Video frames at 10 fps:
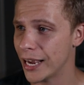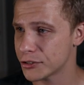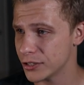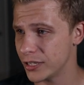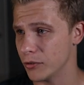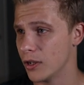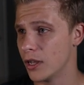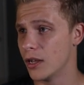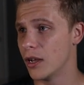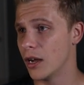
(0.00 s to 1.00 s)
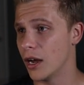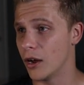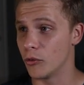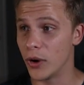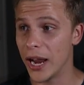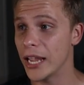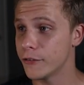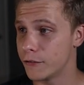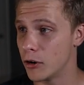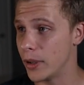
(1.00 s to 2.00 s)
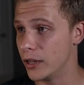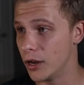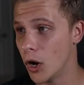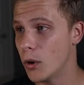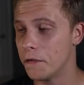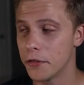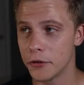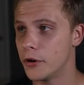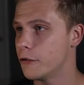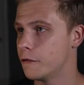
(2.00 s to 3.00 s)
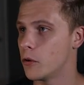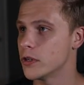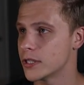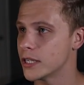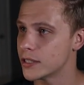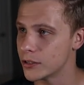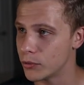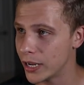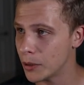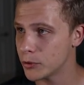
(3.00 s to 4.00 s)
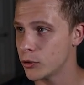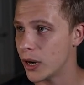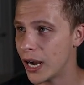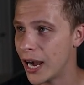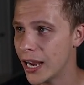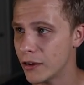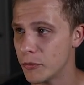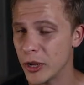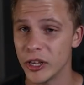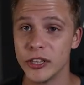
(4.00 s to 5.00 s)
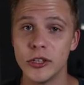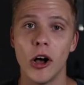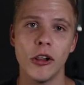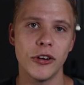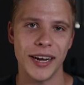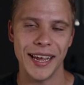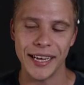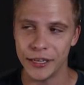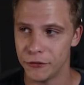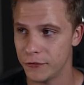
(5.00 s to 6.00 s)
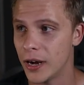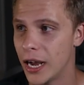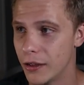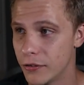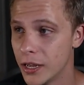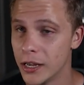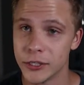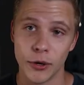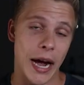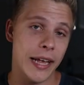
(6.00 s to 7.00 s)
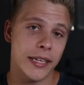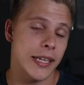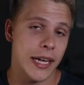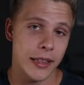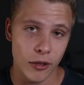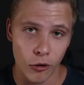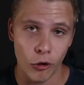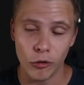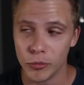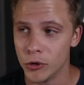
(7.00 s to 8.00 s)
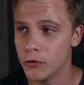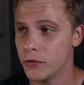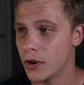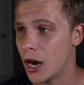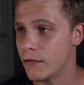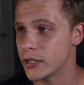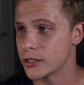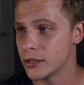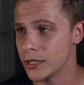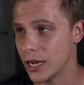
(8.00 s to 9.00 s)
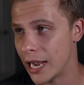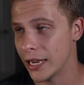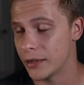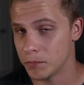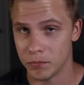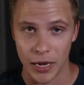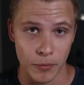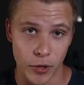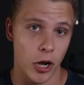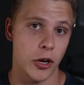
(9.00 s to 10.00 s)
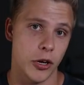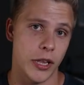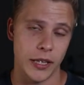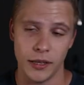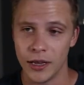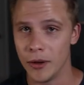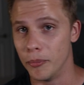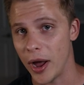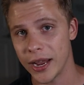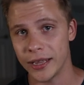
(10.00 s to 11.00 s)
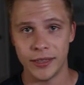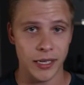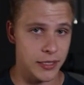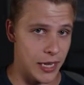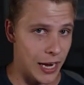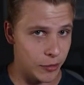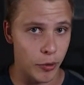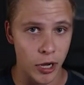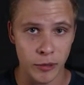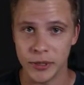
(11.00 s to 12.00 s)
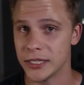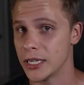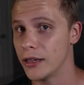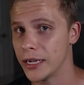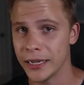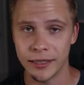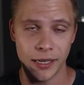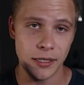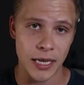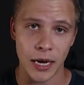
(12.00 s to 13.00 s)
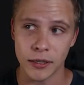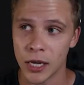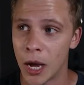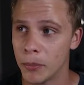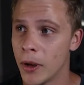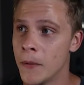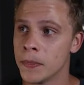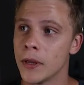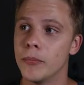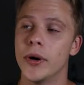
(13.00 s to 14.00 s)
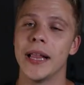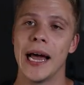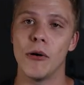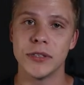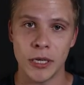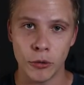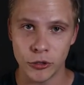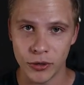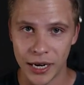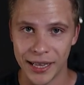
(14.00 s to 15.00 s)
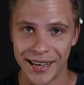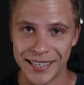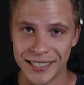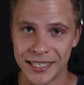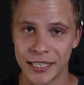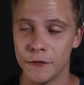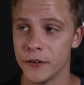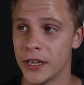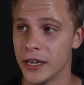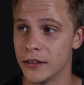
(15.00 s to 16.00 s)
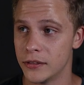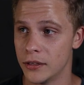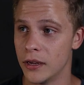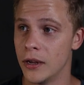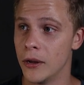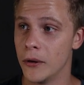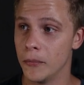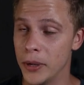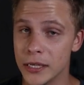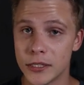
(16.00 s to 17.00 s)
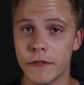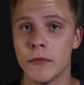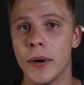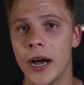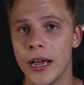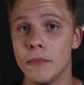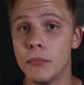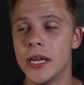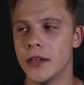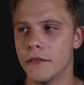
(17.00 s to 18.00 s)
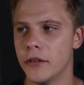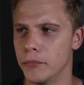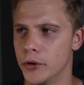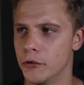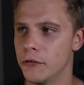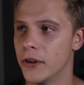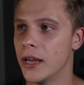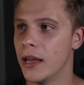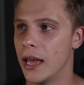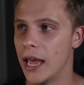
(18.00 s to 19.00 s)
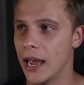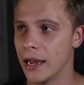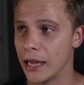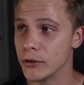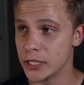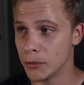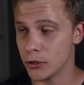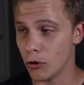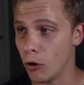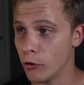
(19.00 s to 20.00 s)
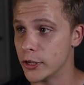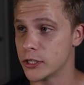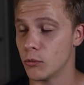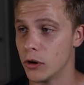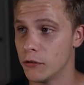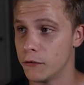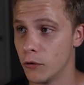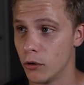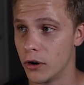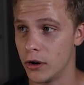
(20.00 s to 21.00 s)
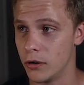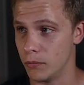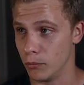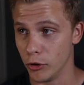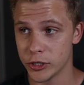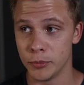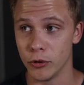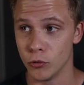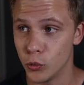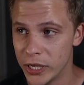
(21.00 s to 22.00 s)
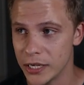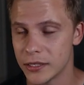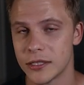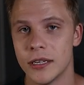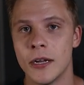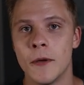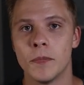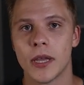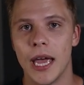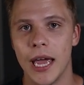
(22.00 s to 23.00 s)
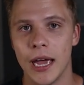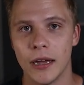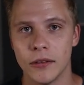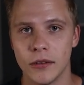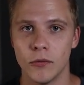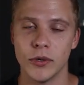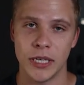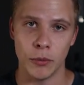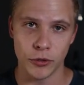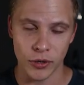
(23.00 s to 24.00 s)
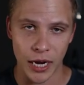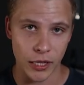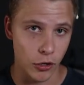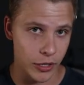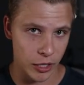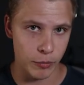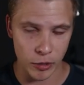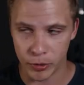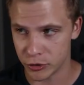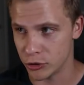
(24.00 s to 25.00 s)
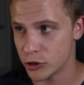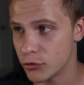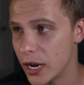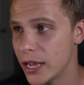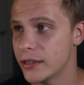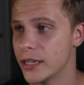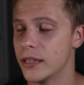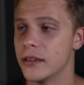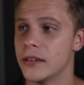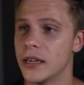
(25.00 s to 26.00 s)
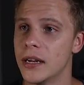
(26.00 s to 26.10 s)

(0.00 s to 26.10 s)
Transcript: actually ran from a low of 34 cents and ran up to a high of about $1.85. So I didn't get the whole move. Obviously, I am not good at buying at the exact bottom and selling at the exact top, but I was able to get a significant piece of the pie, meat of the move, and I was able to hold this one for multiple weeks and was able to kind of look at the big picture trend and